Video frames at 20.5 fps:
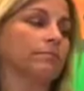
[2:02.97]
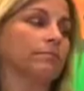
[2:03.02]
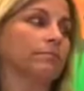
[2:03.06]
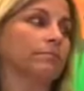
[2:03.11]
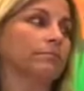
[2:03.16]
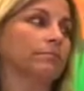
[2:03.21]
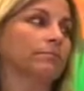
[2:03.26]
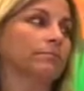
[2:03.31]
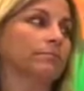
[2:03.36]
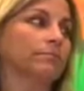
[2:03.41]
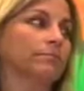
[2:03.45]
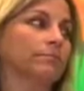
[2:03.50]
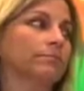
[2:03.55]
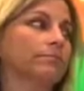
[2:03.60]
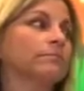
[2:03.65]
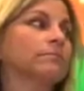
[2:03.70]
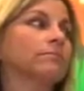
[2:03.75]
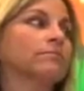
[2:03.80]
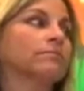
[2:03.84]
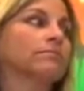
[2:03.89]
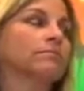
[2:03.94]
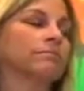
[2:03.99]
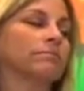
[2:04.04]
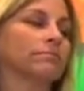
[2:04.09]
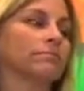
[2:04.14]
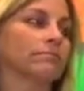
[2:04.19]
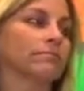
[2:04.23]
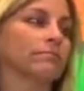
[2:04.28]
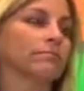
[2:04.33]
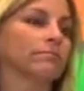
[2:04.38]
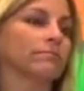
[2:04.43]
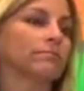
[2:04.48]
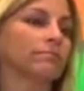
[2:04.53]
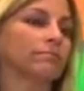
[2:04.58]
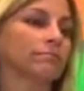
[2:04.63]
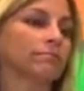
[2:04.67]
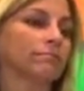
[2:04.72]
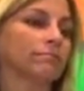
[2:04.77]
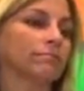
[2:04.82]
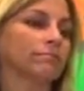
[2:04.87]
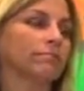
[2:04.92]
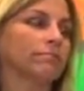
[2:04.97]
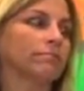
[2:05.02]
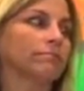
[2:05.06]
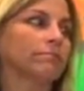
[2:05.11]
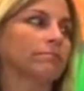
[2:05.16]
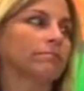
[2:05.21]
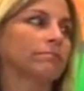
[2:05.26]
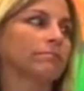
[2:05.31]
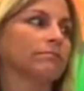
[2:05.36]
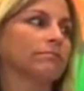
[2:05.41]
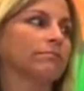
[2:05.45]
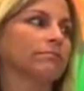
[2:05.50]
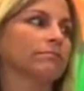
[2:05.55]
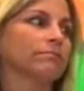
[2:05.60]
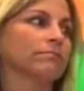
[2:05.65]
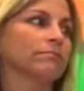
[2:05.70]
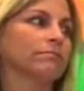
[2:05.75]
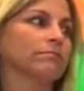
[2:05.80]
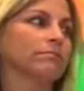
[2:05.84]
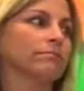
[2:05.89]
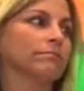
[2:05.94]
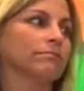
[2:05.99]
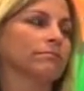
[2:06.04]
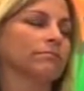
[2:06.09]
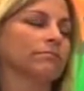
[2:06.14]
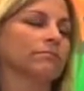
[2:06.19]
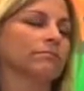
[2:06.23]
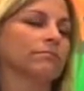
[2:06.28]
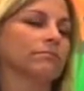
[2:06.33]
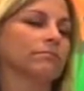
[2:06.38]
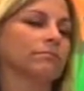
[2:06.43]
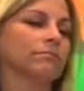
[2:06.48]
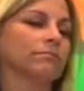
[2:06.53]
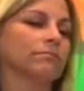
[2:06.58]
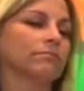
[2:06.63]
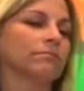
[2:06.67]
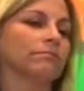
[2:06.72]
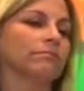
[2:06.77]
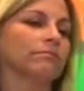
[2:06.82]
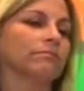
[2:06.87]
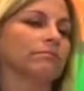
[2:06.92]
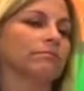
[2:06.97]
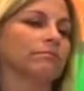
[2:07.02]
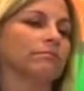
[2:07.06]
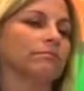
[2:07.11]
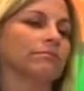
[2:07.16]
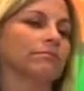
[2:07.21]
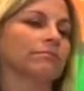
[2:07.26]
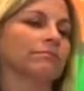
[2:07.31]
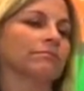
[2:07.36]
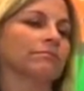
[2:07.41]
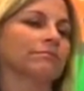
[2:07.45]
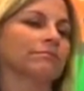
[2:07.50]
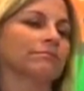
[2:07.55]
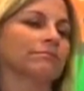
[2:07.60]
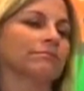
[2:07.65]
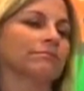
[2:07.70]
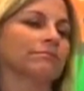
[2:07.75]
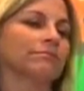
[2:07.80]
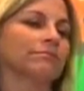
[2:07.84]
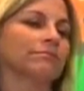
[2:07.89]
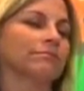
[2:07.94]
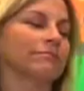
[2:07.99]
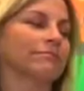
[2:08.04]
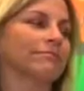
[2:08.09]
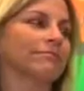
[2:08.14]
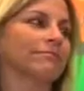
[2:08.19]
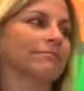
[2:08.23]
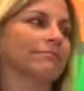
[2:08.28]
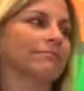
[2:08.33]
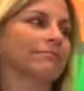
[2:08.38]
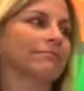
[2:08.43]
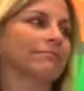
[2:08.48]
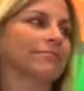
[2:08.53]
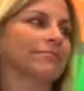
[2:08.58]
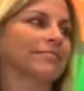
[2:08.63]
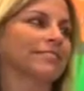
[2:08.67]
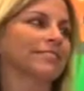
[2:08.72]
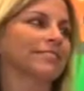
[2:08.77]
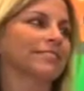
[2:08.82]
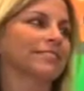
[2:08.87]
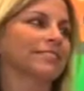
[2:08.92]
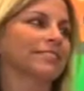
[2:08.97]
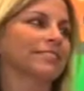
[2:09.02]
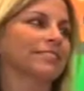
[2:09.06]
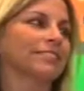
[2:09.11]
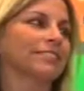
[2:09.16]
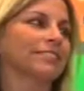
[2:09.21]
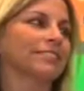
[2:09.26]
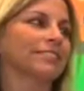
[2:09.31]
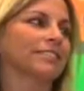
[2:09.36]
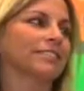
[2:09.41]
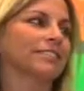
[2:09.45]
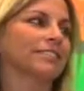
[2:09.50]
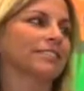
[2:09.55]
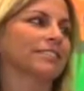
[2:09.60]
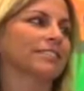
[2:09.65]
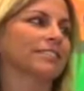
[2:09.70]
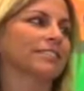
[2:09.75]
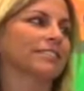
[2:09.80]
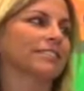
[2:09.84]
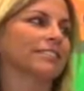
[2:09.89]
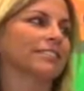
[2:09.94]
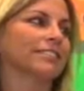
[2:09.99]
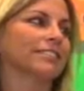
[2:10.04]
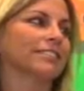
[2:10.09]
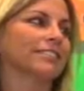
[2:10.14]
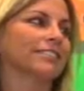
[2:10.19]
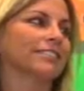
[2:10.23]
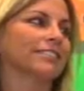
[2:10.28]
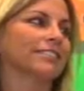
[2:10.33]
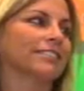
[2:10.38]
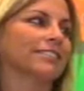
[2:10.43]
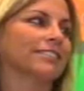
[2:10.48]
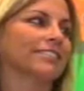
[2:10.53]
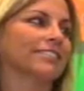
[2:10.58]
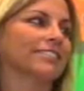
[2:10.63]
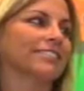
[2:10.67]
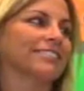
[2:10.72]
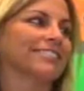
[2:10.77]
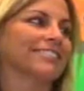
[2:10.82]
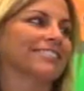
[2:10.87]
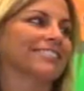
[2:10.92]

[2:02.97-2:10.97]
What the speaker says: No words are spoken by the person on screen.